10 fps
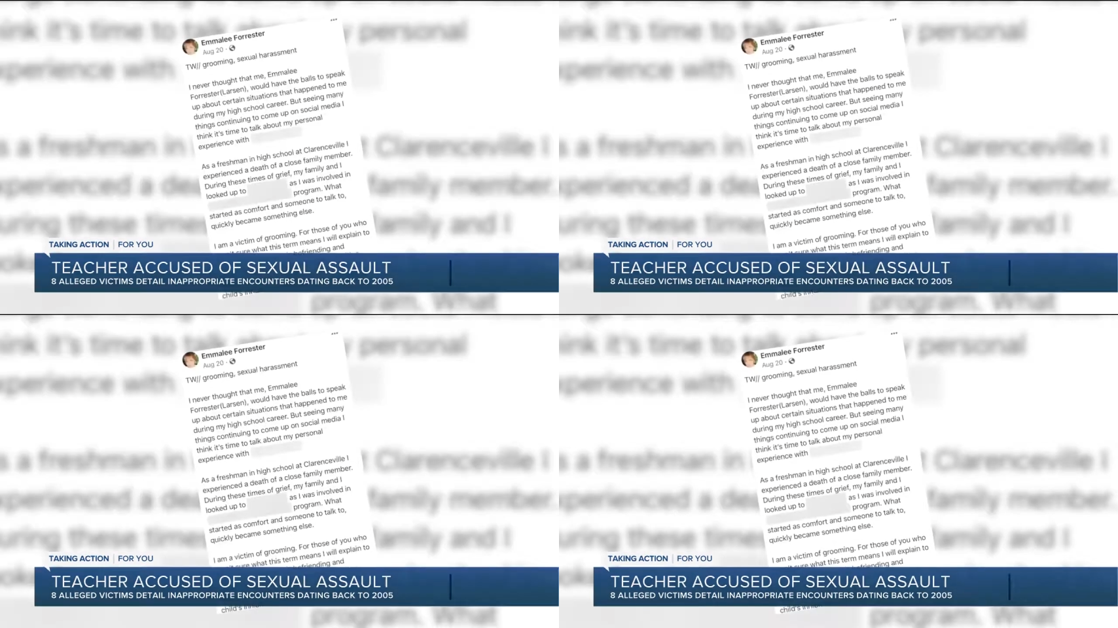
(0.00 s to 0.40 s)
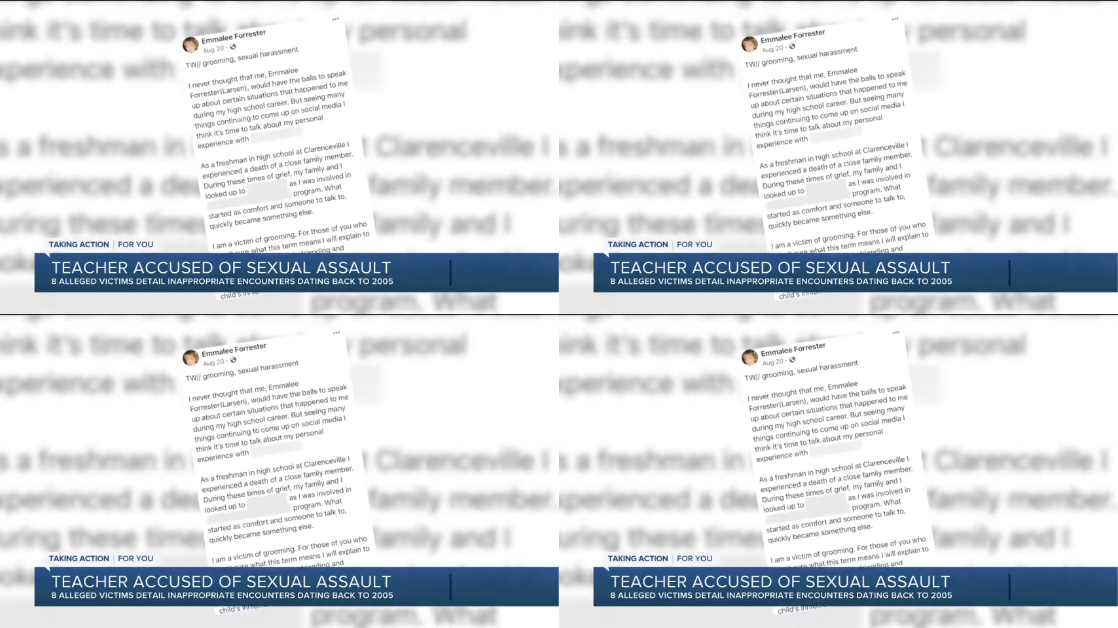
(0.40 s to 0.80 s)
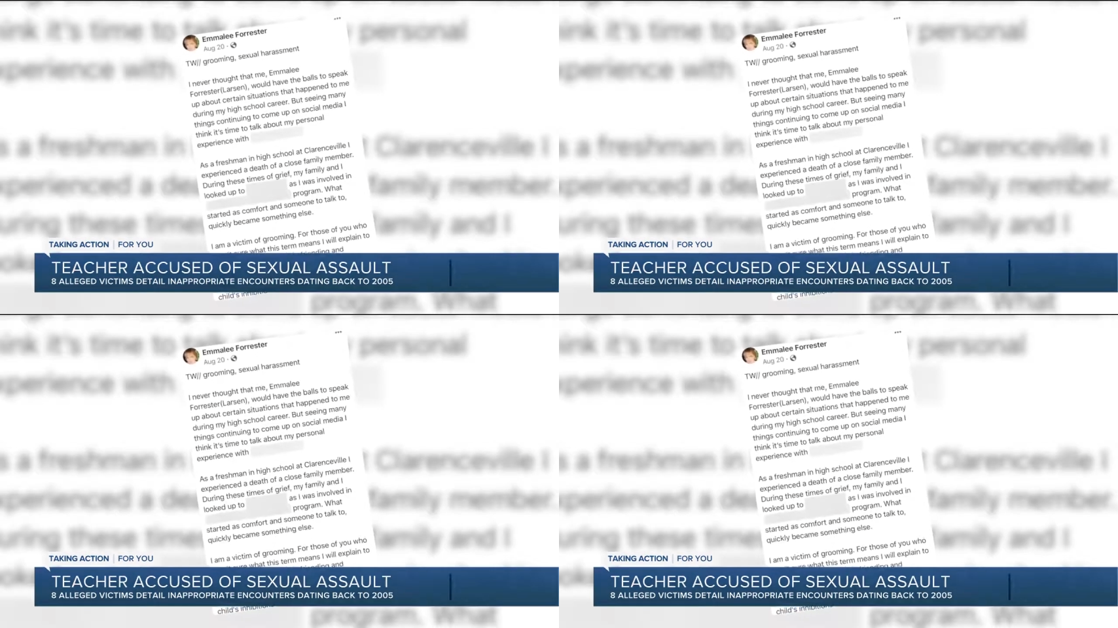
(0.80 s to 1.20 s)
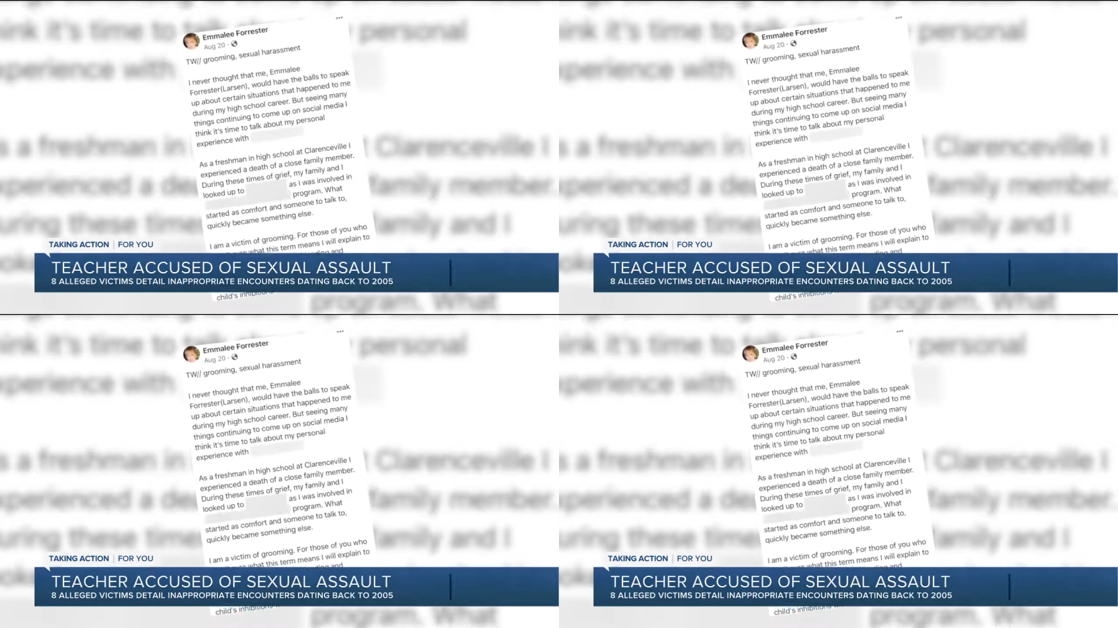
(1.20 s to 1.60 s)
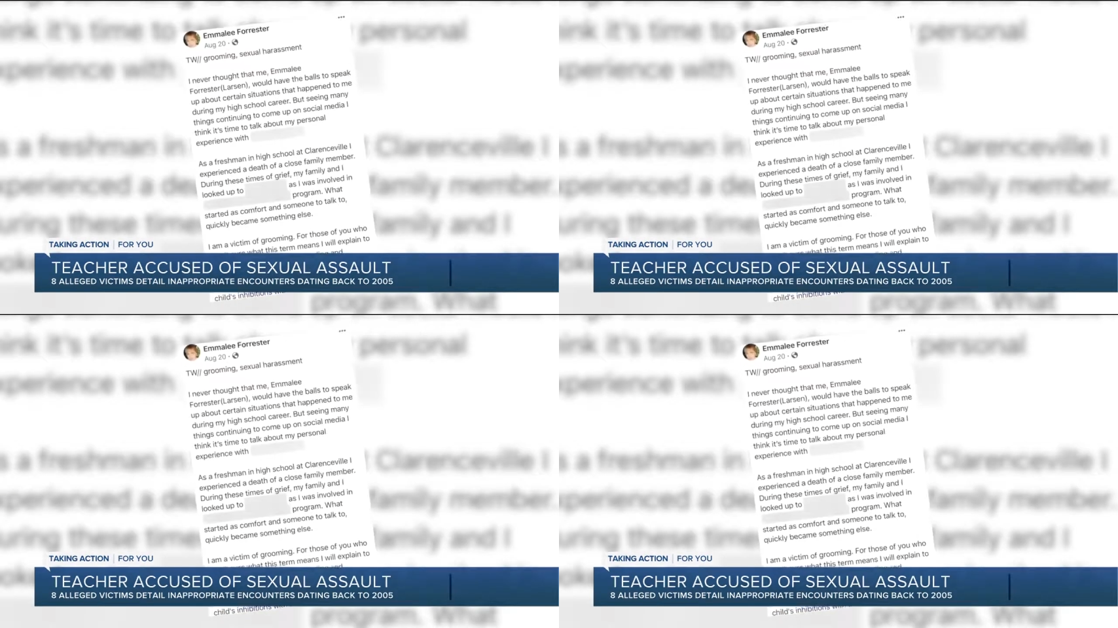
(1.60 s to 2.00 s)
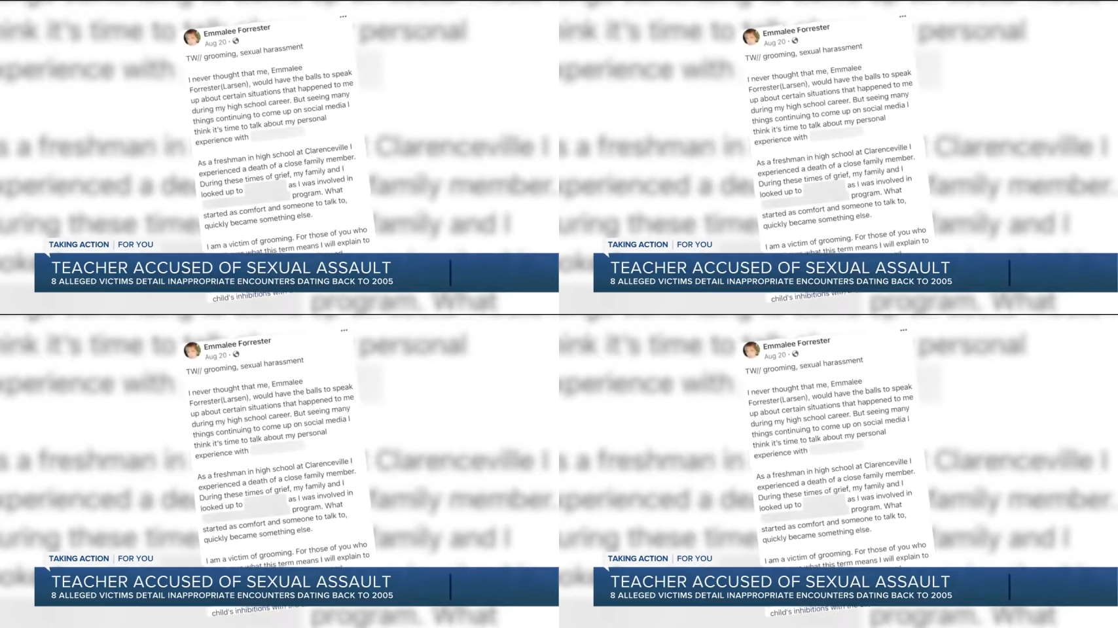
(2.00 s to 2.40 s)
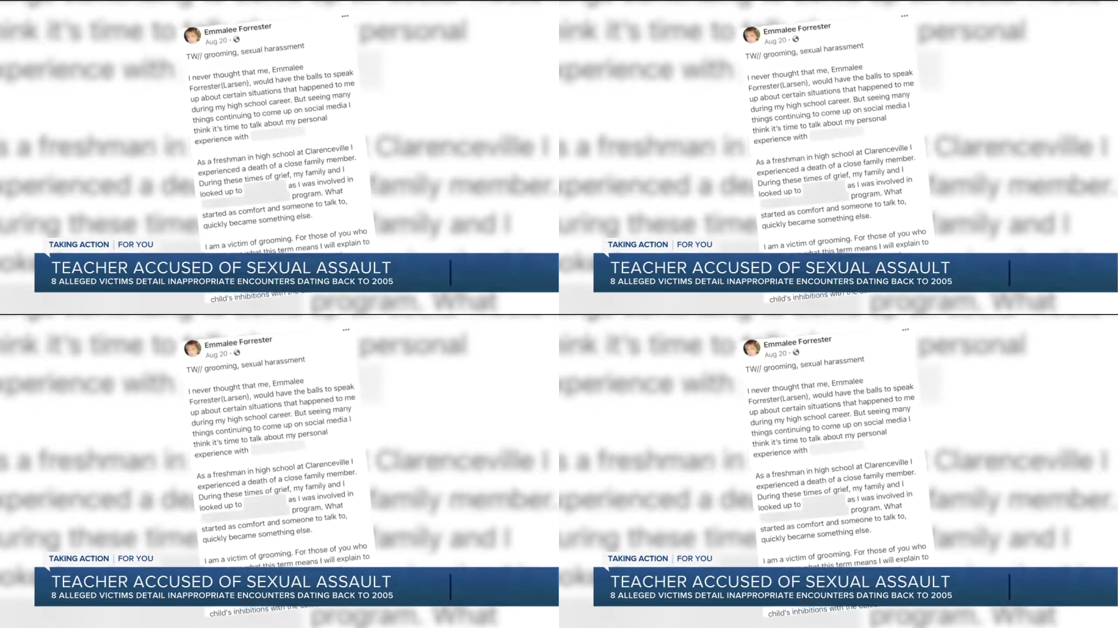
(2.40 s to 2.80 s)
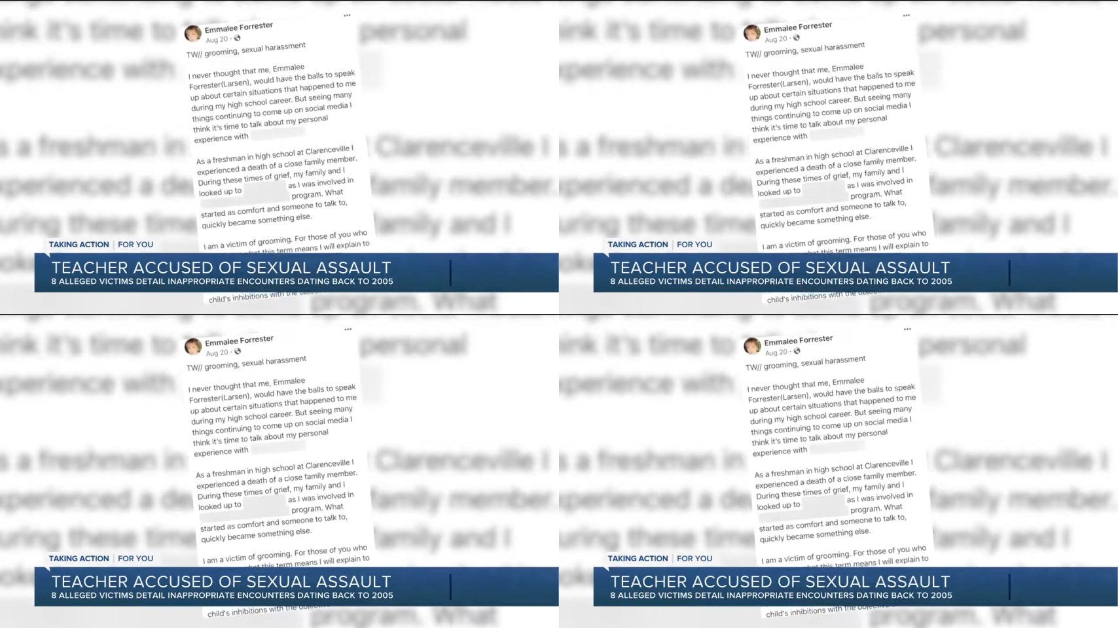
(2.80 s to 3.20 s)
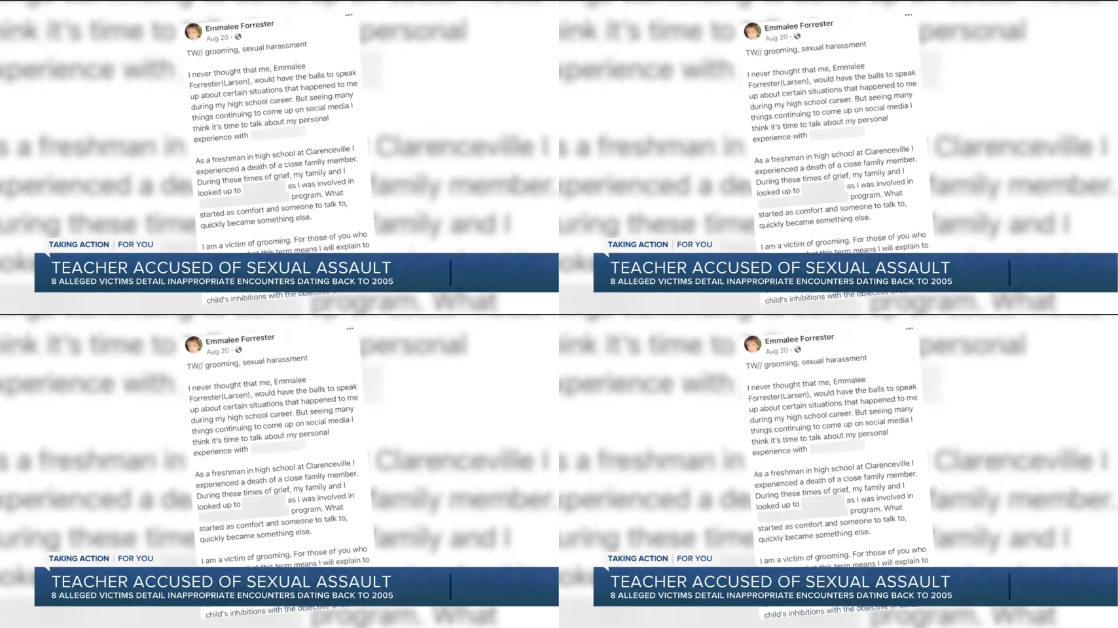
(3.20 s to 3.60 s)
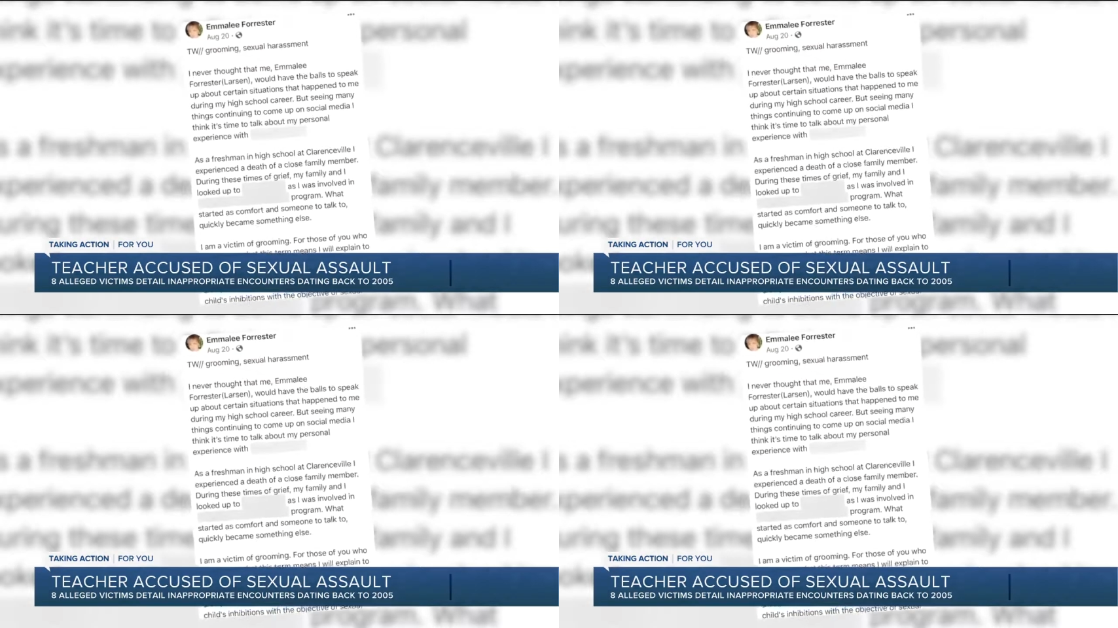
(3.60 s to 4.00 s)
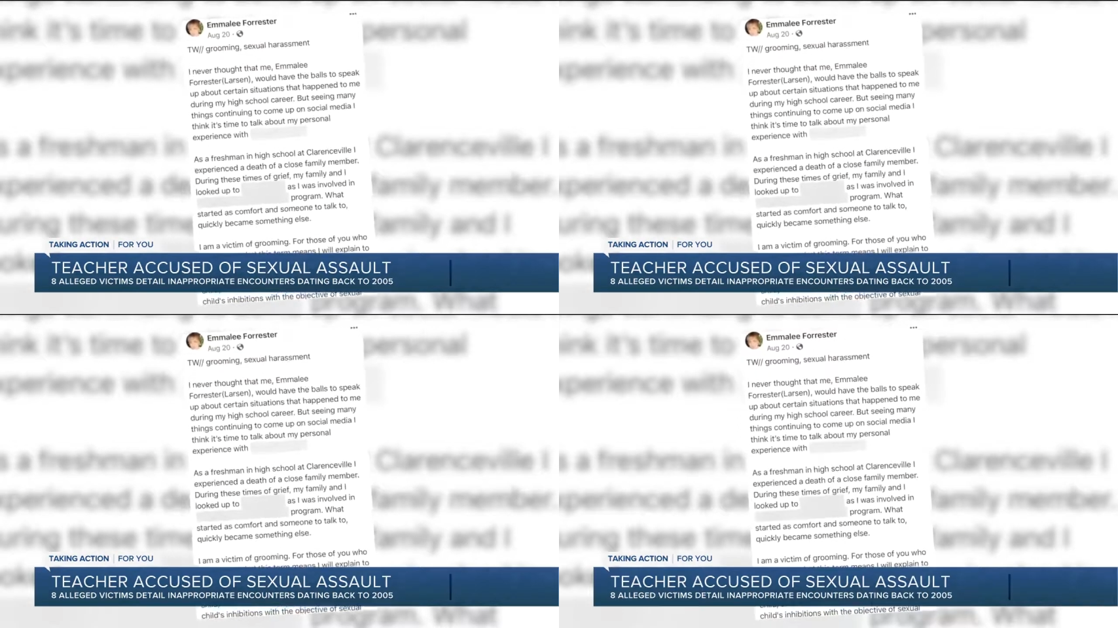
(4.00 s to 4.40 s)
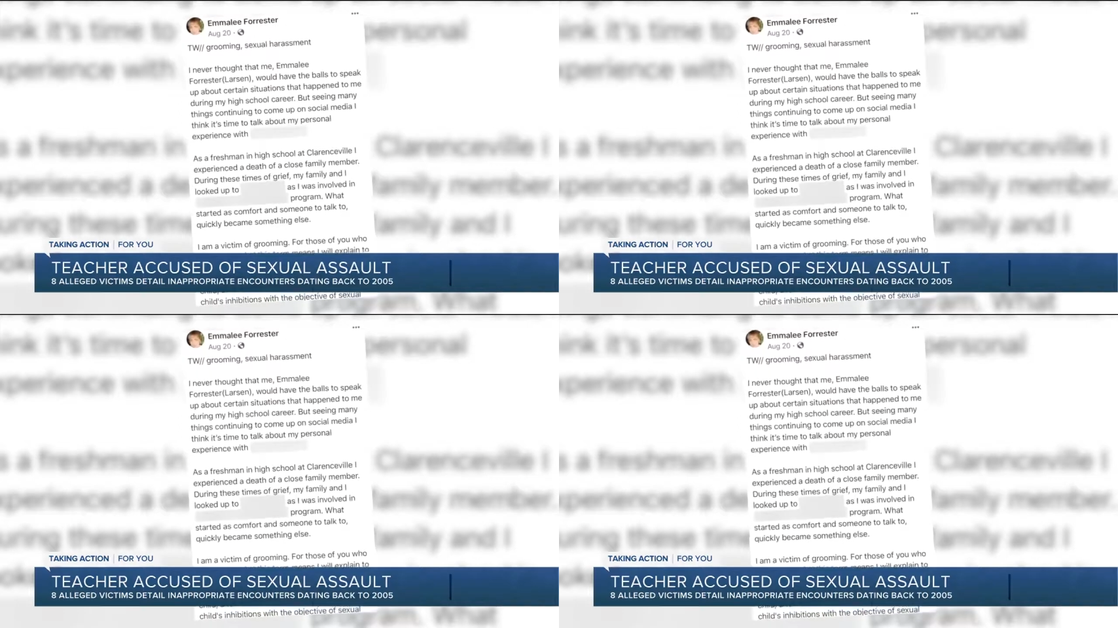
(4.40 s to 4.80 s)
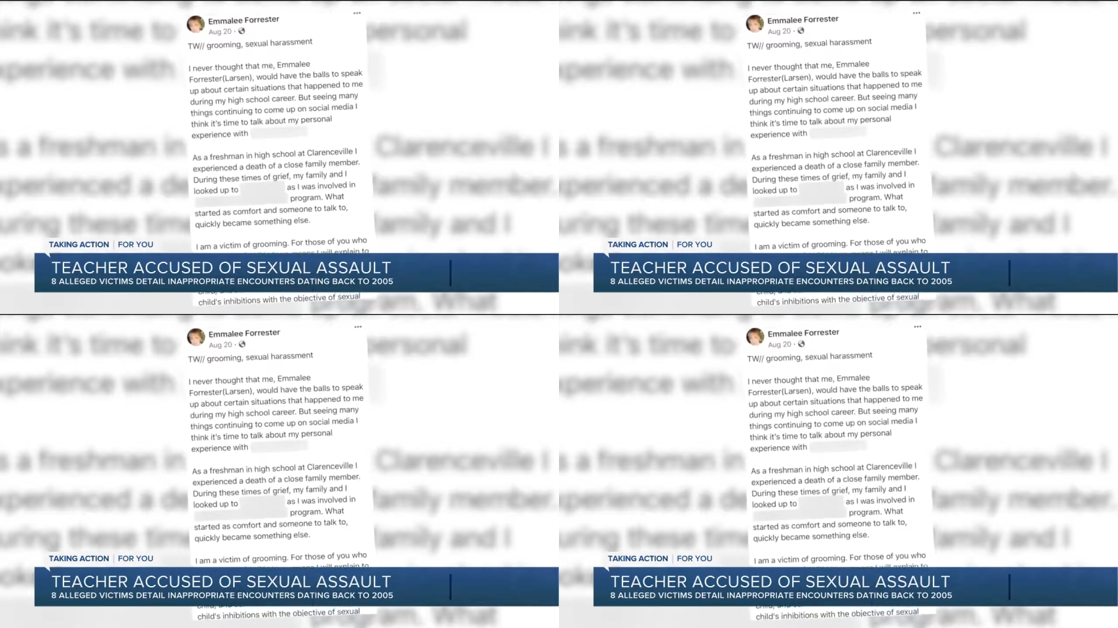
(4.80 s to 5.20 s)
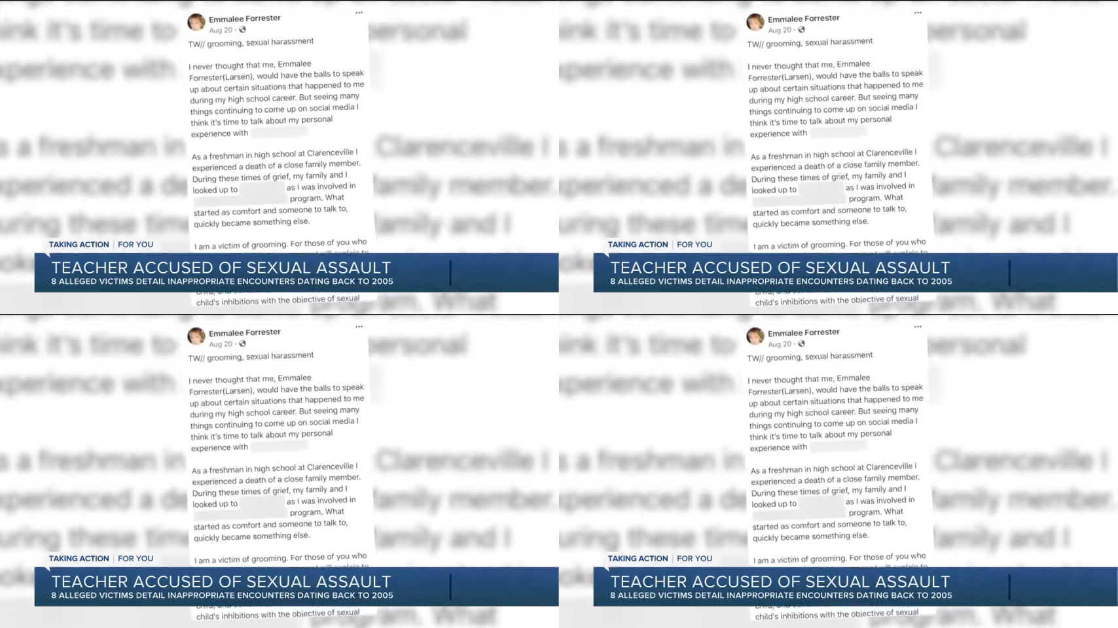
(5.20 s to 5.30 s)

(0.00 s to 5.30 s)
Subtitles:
(no speaker visible)